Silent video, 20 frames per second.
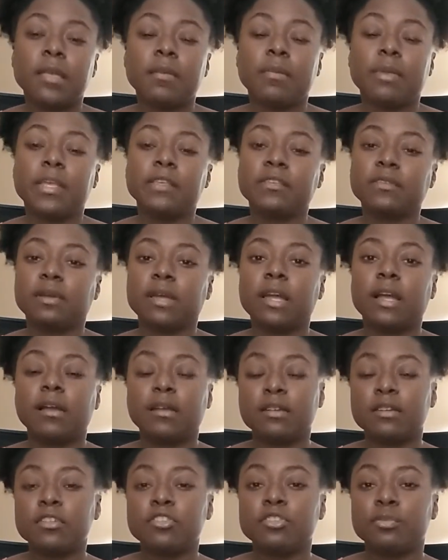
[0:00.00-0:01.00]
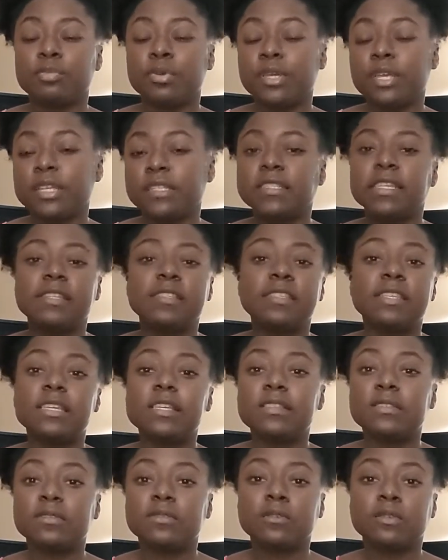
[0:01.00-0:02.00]
based on how good your
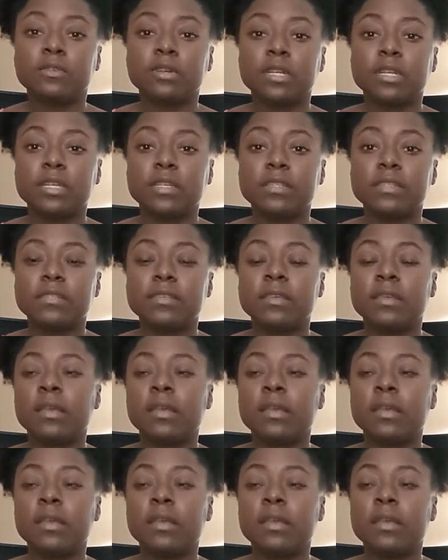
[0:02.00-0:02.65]
PSAT score is.